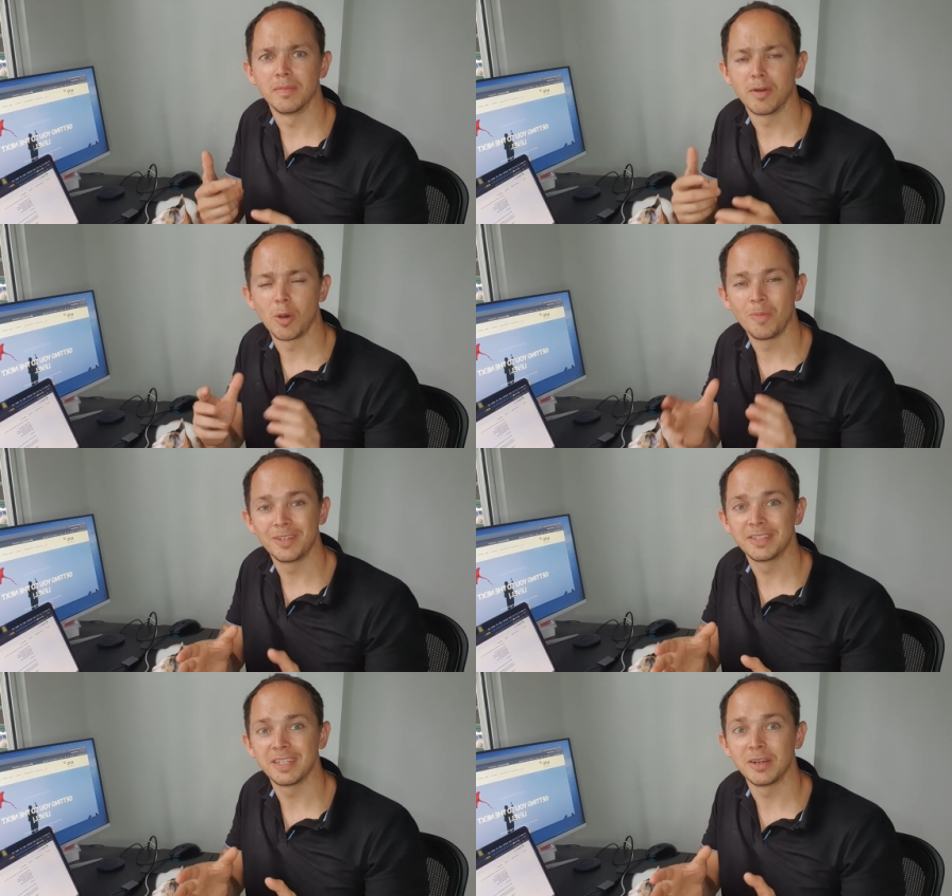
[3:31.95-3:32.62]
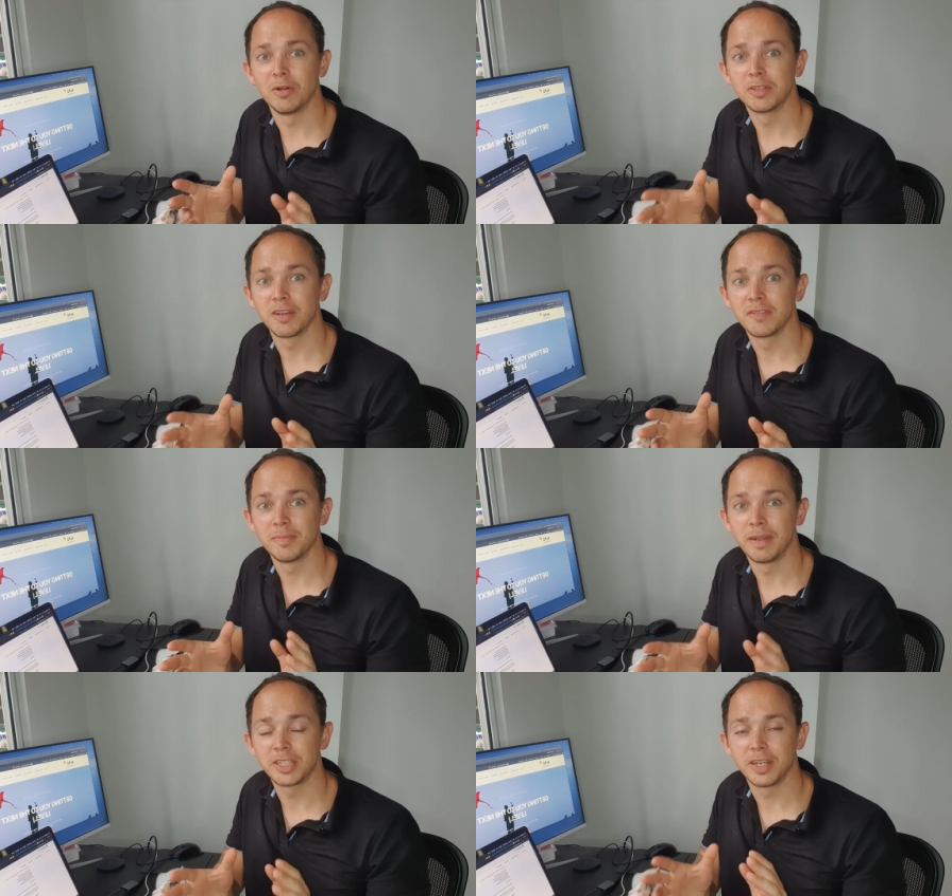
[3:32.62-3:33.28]
obviously also have
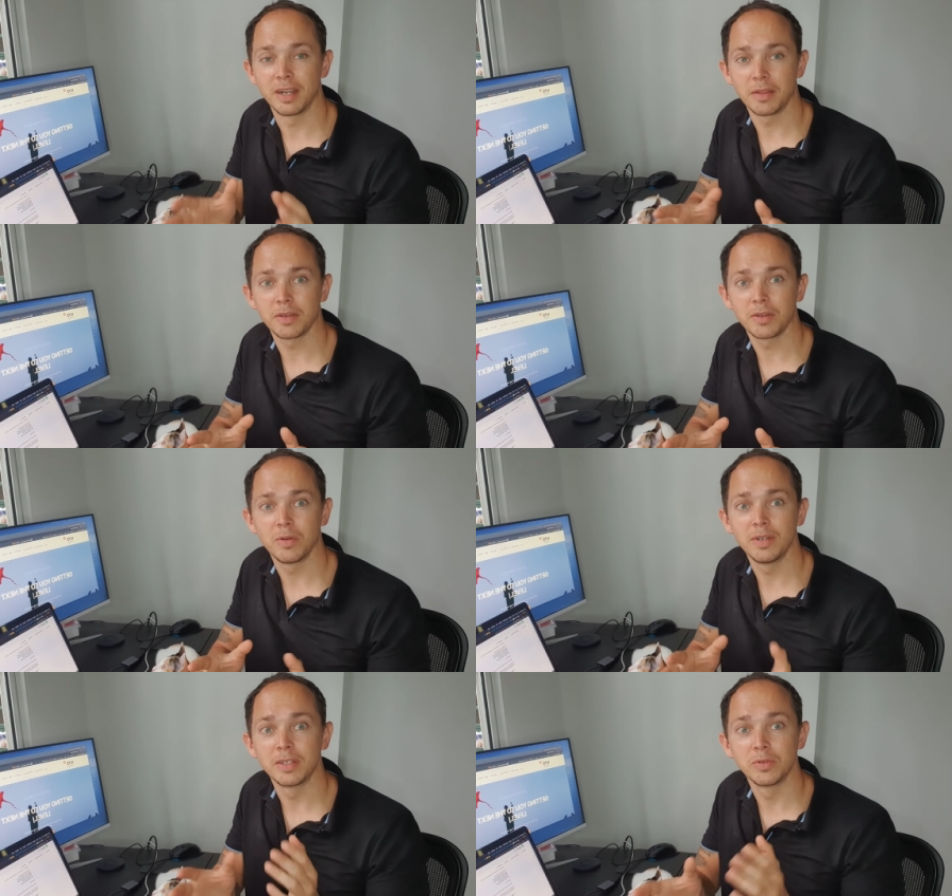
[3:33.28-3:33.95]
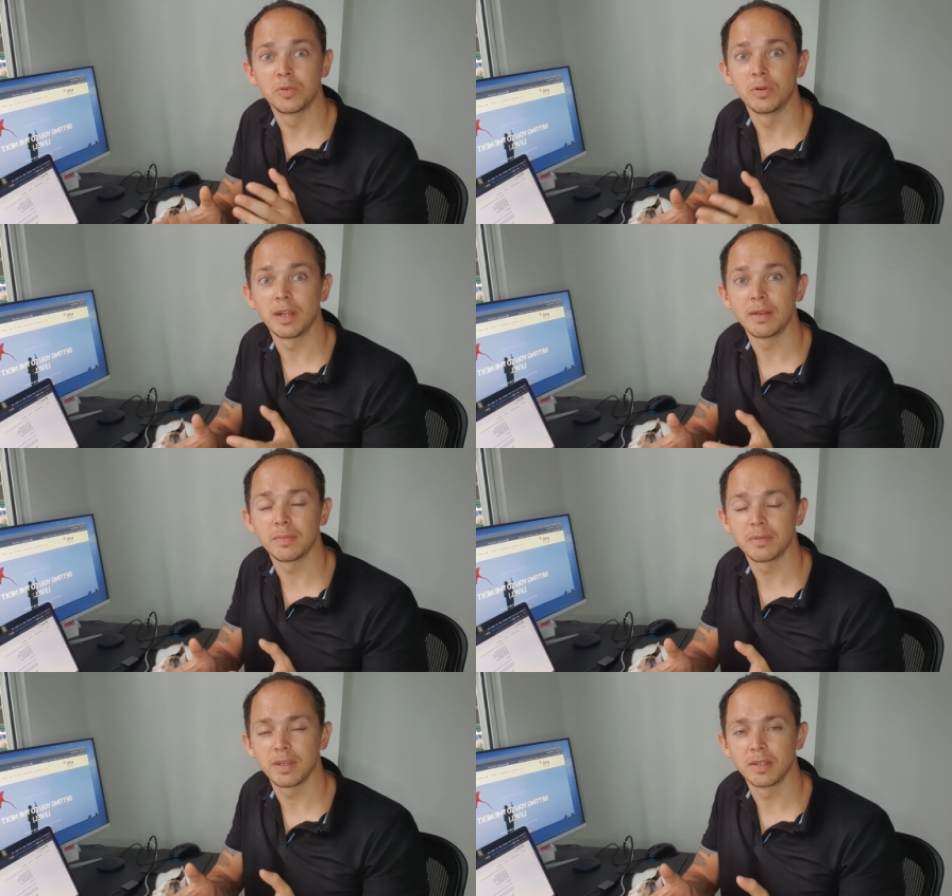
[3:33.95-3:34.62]
to mention another goal that you
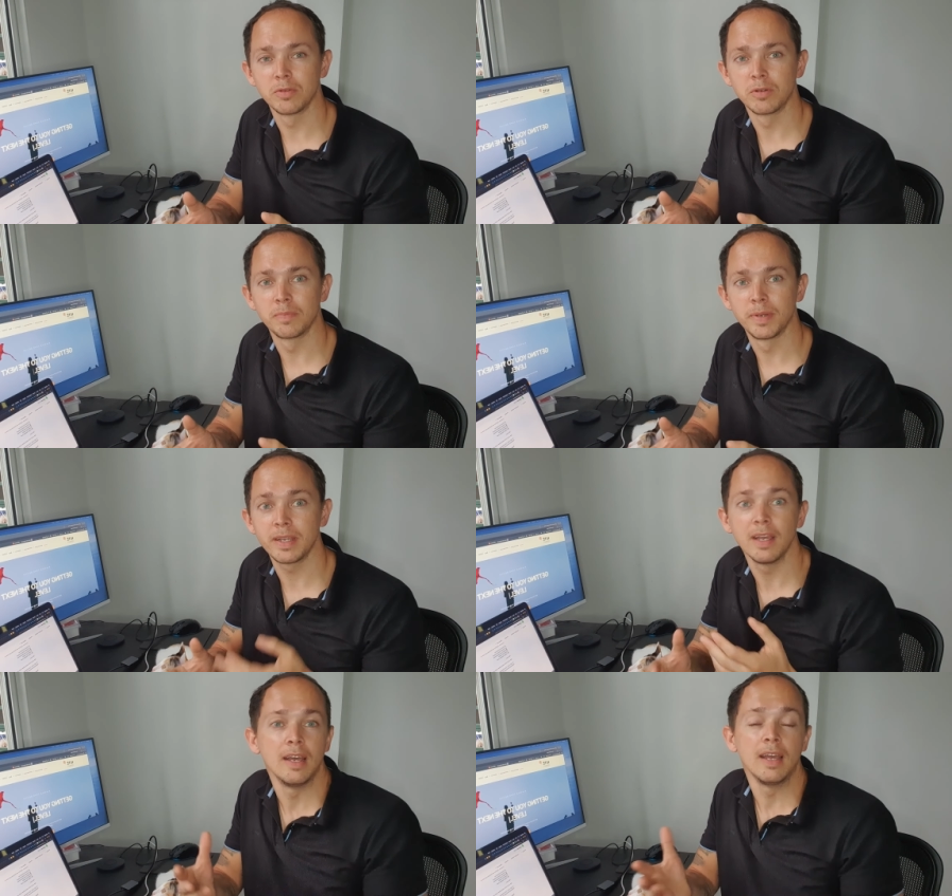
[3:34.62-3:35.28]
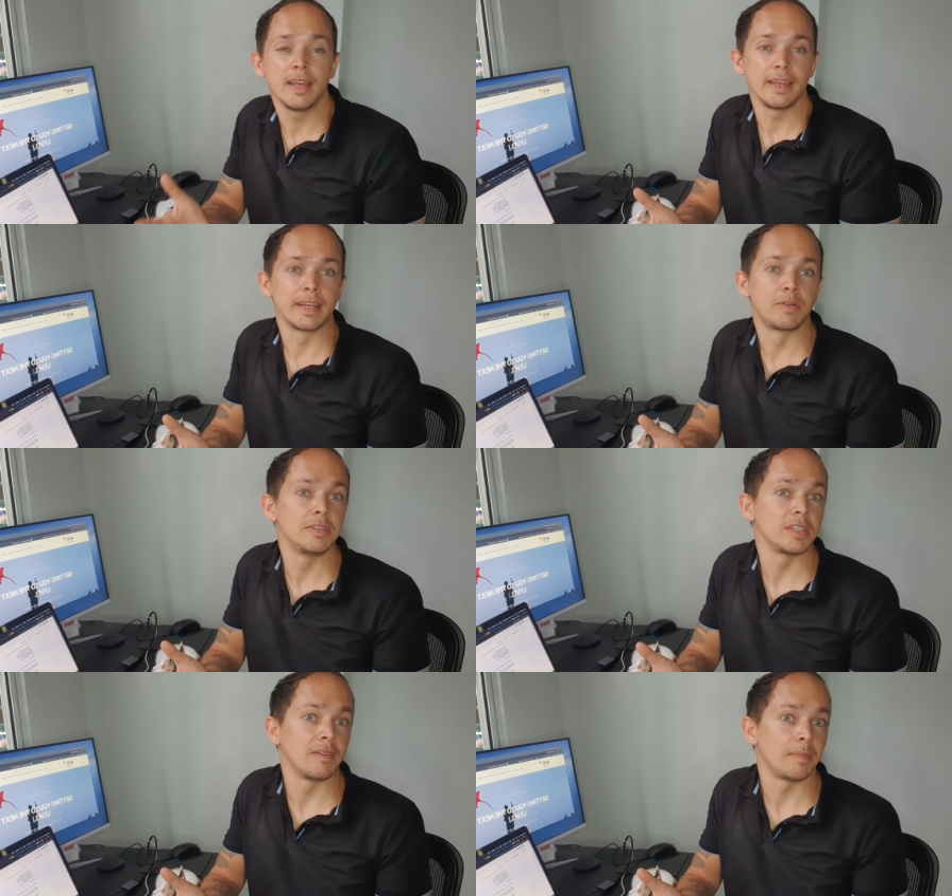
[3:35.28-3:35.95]
could pick,
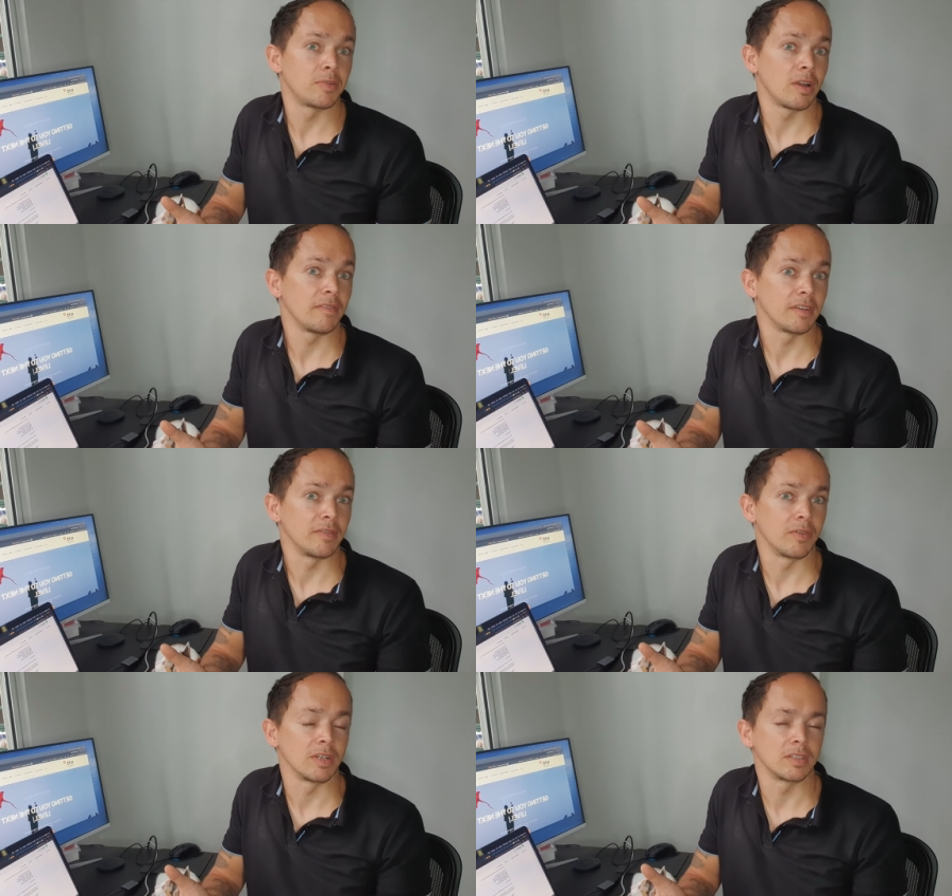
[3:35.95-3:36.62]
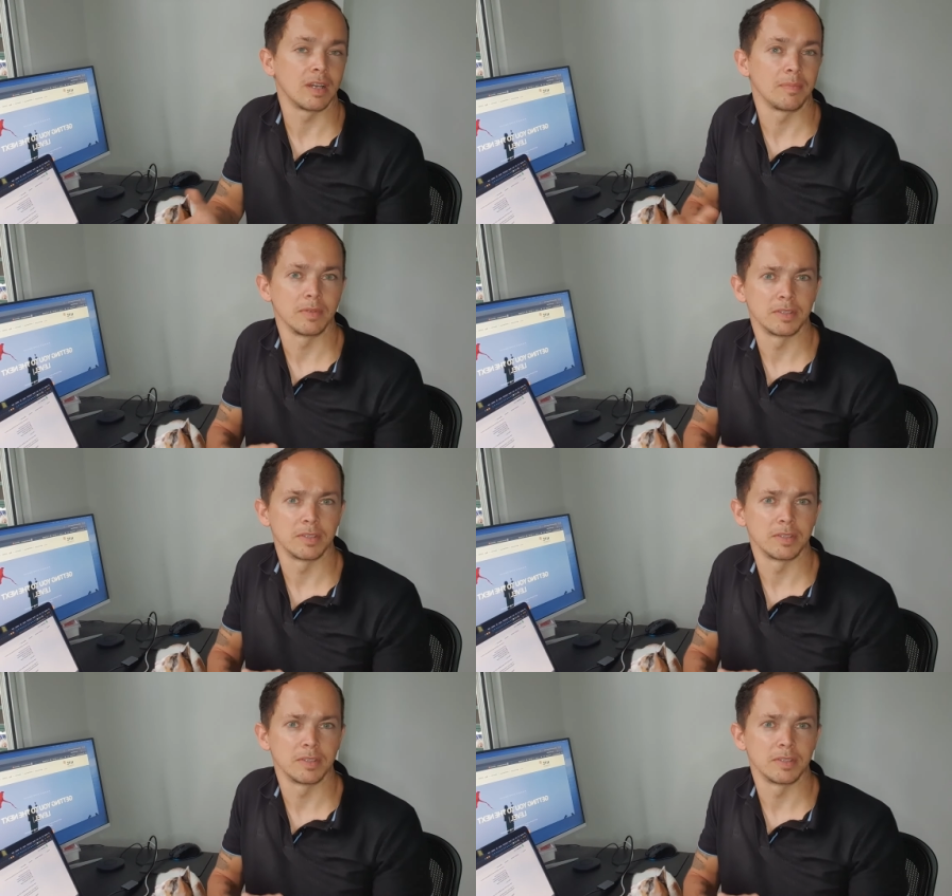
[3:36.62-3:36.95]
increasing web traffic, for example.